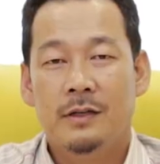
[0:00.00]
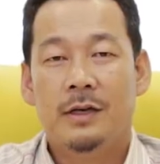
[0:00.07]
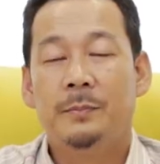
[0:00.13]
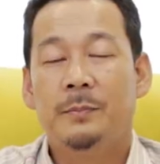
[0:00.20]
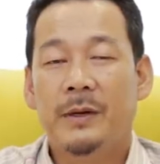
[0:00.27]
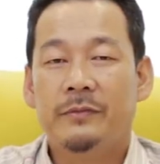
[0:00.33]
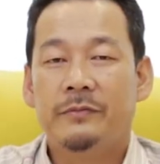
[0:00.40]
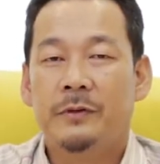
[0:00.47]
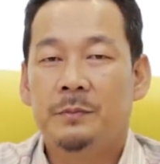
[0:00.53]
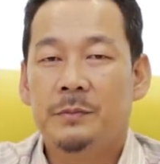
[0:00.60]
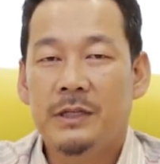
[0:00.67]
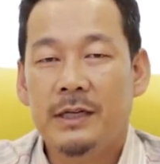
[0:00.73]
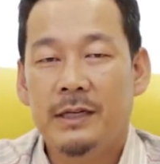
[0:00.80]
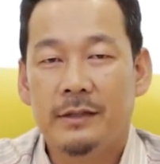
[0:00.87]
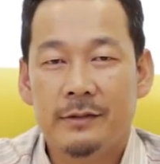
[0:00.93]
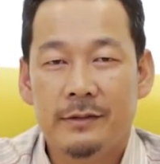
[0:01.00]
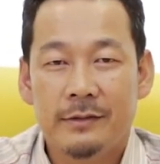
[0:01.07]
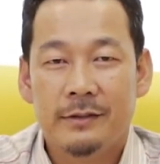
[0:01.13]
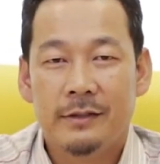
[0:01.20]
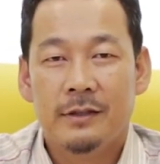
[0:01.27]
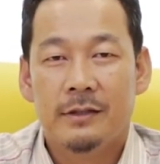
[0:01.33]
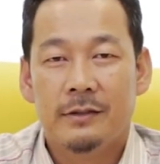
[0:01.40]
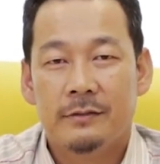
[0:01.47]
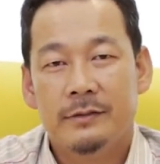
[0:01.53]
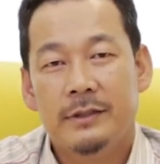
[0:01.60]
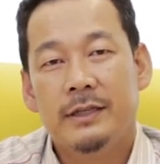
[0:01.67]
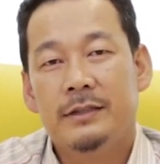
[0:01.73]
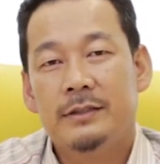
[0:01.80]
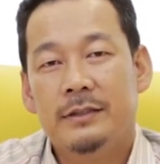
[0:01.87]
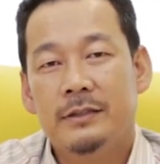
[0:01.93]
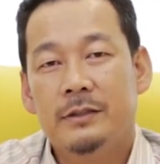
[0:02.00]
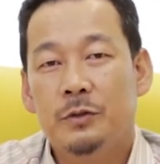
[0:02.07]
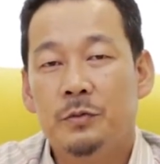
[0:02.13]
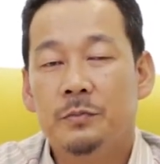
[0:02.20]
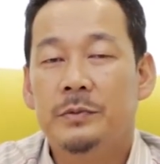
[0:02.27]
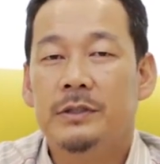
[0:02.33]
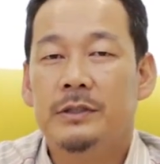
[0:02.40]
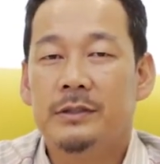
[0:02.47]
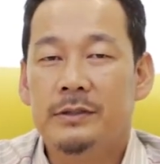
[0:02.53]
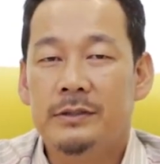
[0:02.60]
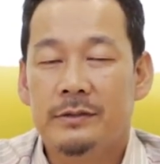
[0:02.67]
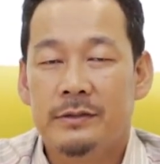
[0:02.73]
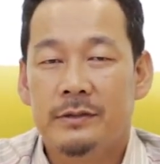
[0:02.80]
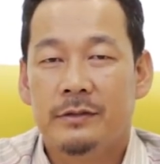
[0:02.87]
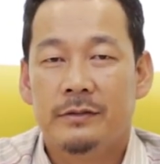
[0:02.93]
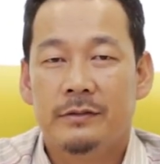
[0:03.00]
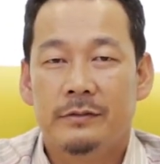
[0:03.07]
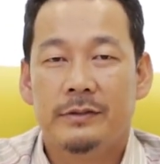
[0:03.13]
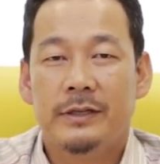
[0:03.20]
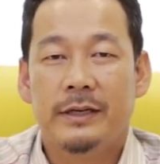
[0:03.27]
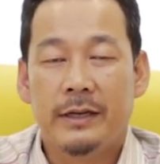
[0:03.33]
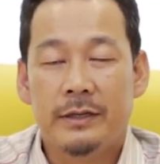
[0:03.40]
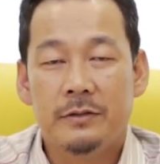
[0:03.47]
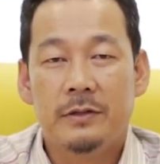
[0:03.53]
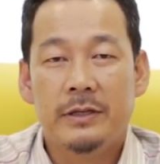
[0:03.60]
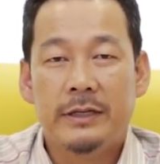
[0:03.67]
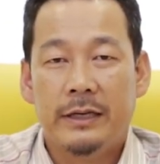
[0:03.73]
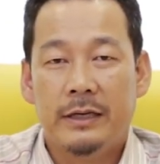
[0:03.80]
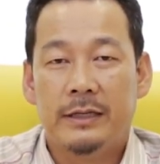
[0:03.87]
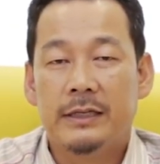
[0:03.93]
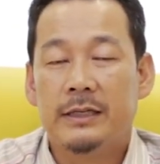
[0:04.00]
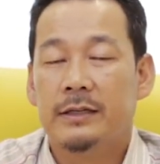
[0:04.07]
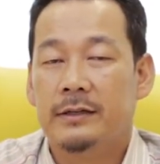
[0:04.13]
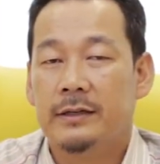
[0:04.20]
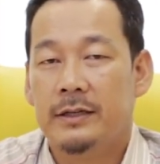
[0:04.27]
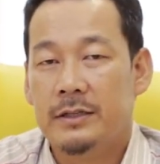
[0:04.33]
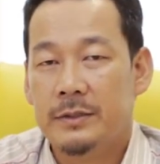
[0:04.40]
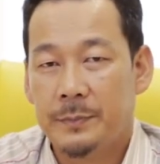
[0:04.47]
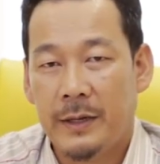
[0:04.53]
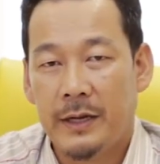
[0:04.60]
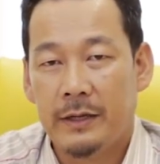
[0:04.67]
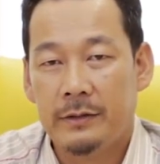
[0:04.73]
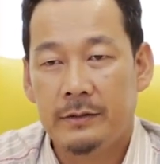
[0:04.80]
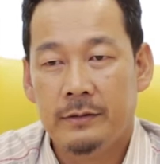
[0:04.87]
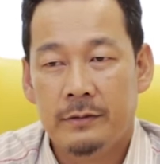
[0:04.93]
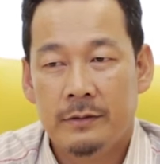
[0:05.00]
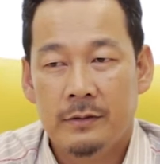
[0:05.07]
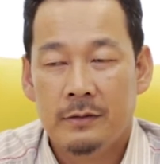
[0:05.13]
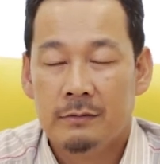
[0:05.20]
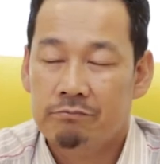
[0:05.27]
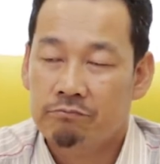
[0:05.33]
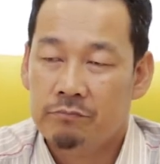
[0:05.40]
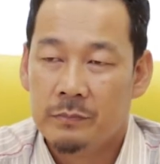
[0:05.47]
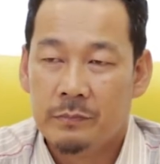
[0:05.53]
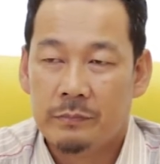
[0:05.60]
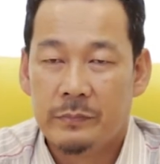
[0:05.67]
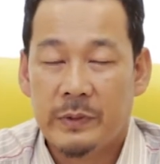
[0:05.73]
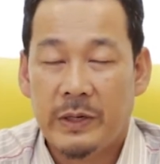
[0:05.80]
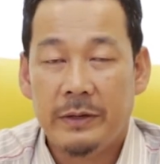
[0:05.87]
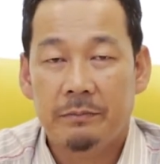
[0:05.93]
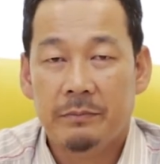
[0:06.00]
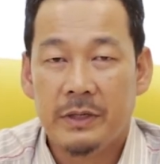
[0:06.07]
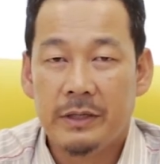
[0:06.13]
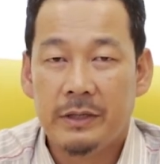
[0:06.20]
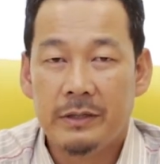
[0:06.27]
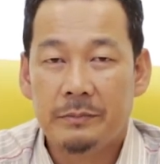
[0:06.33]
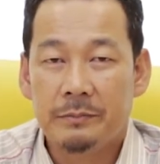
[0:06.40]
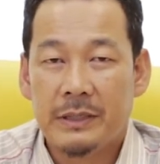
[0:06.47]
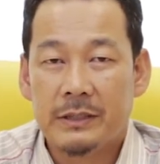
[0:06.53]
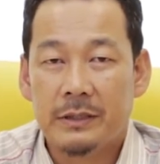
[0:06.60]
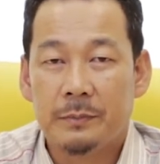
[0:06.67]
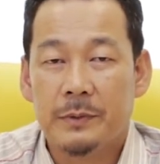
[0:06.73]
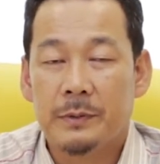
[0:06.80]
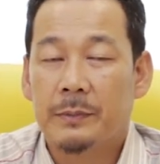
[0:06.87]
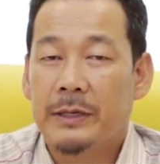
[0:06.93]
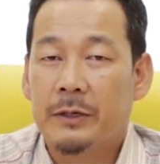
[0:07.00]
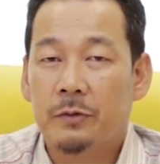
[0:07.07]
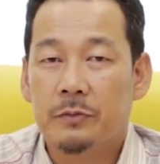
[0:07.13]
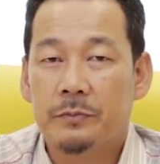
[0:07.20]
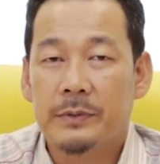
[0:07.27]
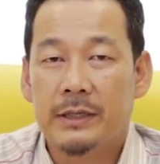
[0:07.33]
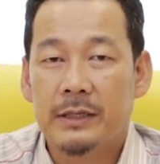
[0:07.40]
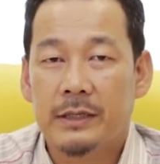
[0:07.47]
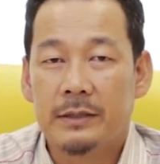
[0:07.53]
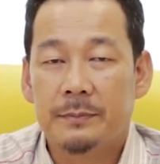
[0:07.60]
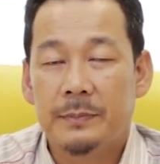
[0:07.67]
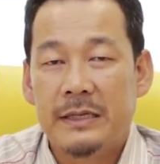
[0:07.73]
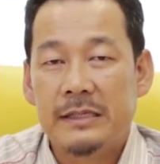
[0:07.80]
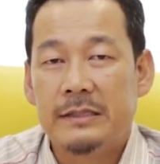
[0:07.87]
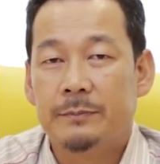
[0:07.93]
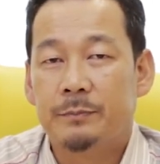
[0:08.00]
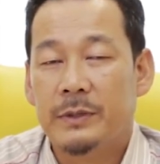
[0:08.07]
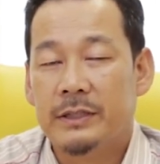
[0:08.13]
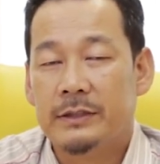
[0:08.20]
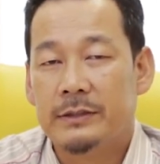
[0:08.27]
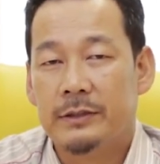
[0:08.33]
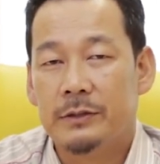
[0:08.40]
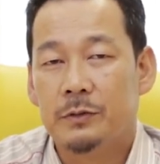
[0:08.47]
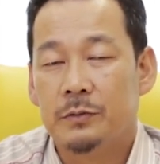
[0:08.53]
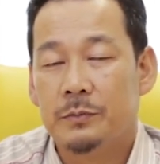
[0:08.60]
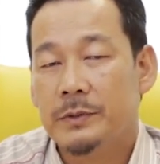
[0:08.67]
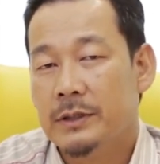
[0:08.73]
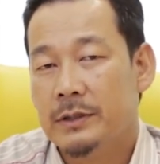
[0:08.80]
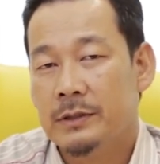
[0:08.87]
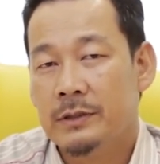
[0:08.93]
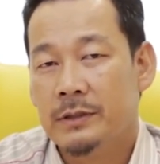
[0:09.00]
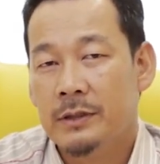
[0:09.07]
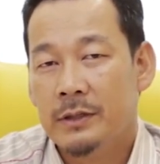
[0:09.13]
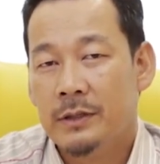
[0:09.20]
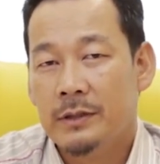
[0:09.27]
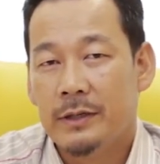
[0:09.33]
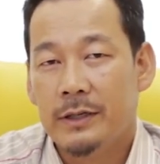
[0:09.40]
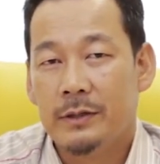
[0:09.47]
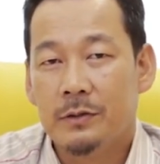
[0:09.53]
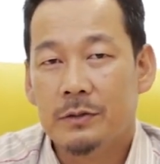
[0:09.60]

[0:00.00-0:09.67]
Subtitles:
Apart from that, there's a tumor that actually can occur at the spine, namely multiple myeloma, plasmacytoma, and